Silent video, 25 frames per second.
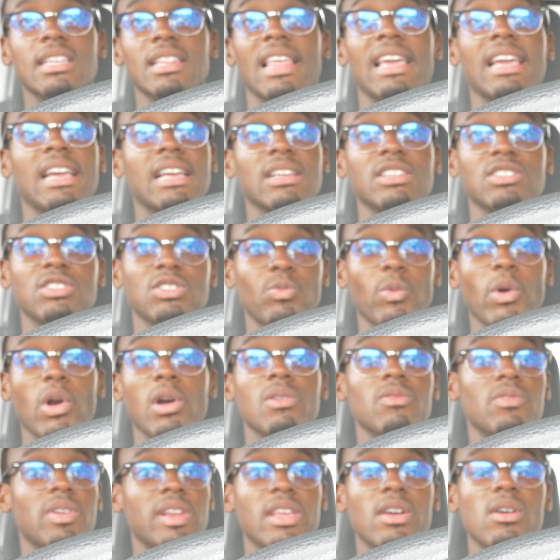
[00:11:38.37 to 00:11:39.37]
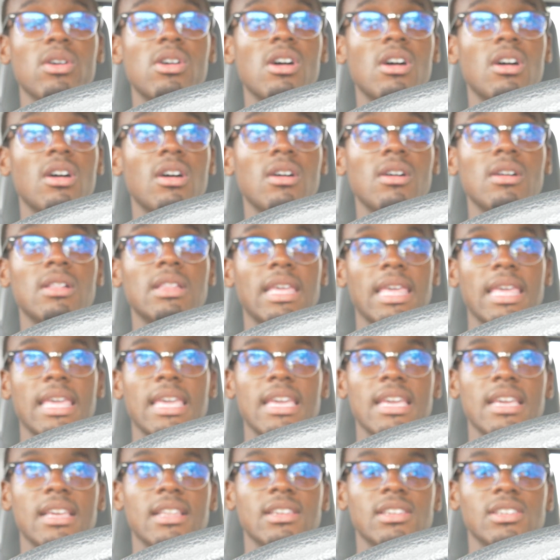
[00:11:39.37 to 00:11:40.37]
And like we're on a video call,
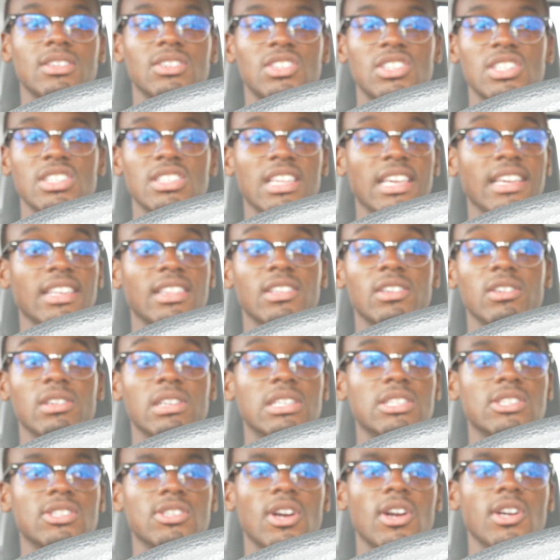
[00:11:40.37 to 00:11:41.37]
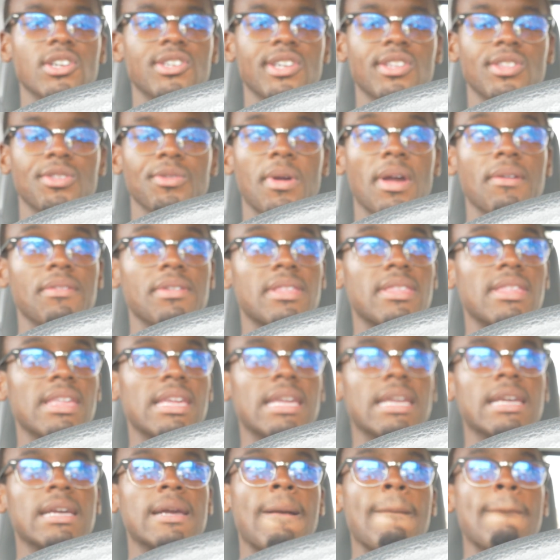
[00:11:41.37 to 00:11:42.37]
and she's like literally searching through
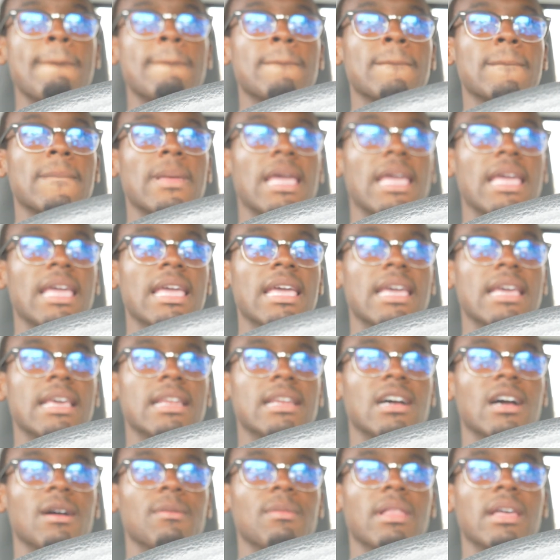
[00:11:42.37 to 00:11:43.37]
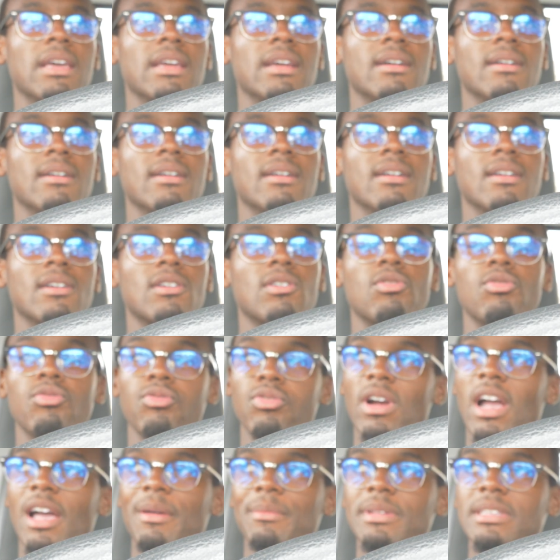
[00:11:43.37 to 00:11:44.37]
everything, and I'm like,
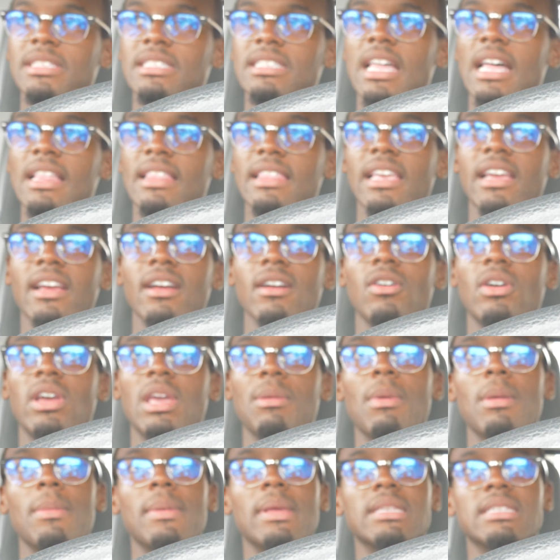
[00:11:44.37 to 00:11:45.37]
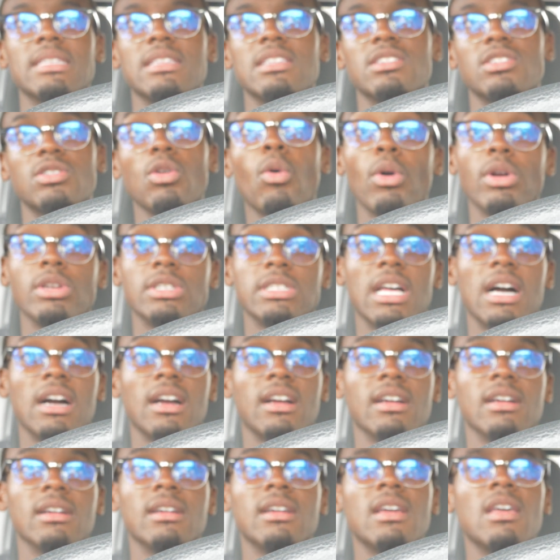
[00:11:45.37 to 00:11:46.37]
crap, it's not there. Okay, maybe it's in the storage
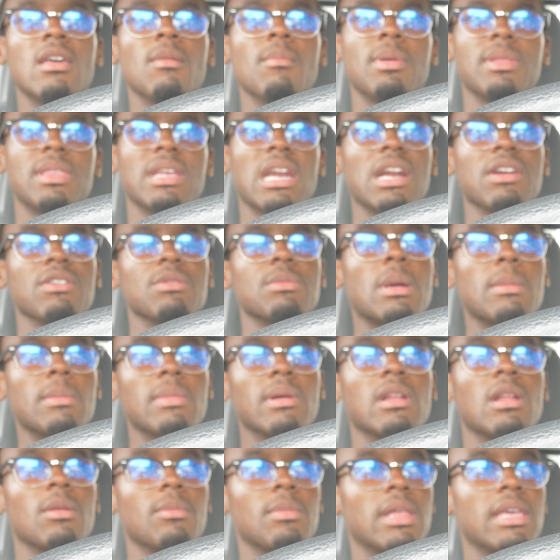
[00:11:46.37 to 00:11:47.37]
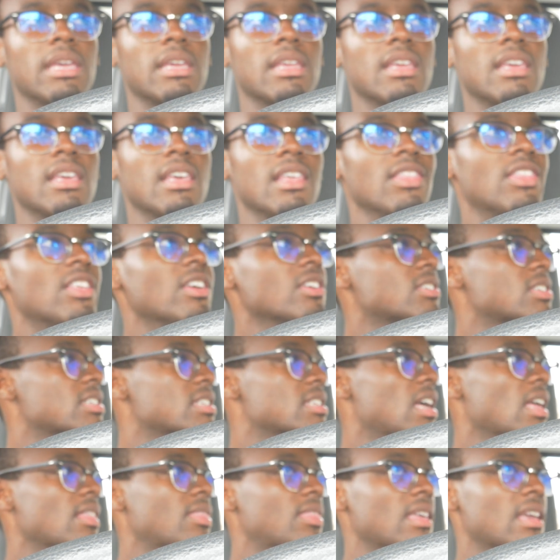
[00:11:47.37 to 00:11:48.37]
locker. But then I remembered, I'm like, there's
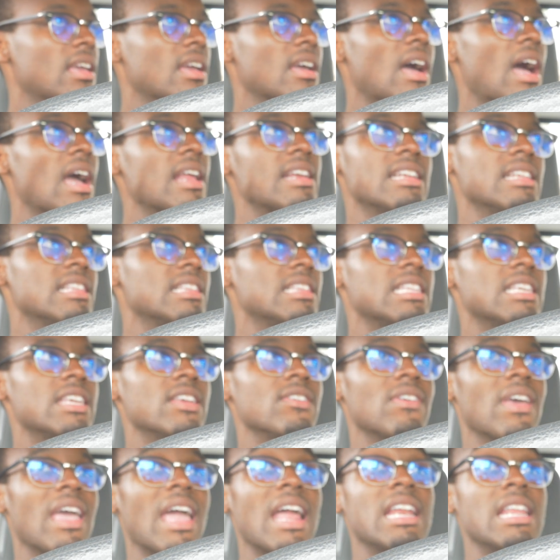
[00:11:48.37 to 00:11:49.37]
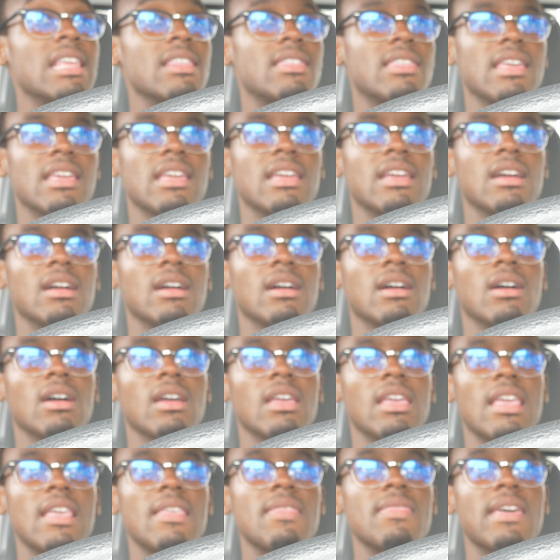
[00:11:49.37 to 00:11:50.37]
nothing. I didn't leave anything
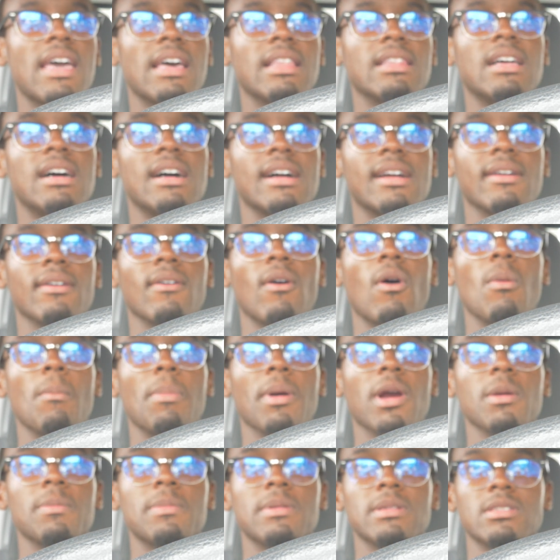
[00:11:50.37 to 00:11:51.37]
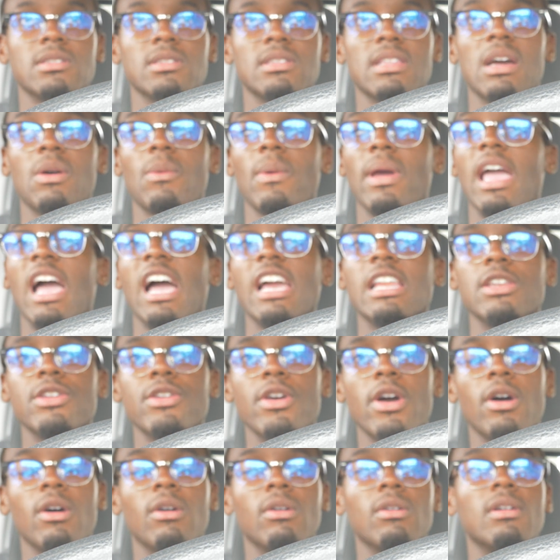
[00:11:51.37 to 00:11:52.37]
in that locker on purpose, so that way I
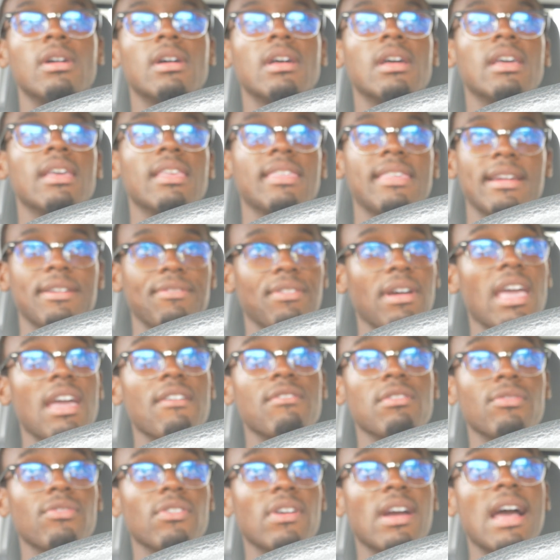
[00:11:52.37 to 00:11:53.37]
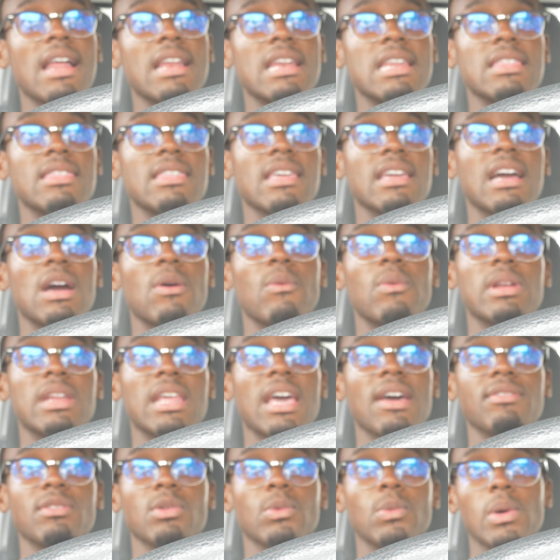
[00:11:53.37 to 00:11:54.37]
know that if I ever forgot anything, I
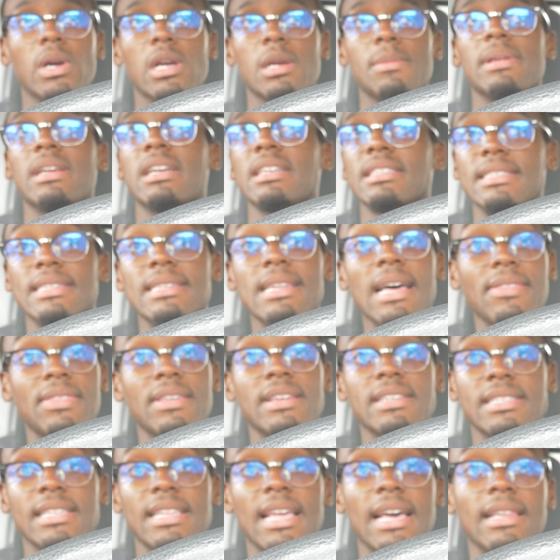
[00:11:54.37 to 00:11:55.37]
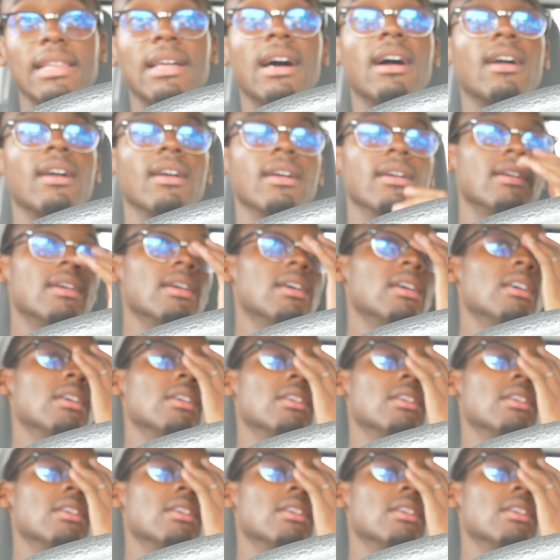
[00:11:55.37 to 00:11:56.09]
wouldn't have to worry because nothing's in that locker.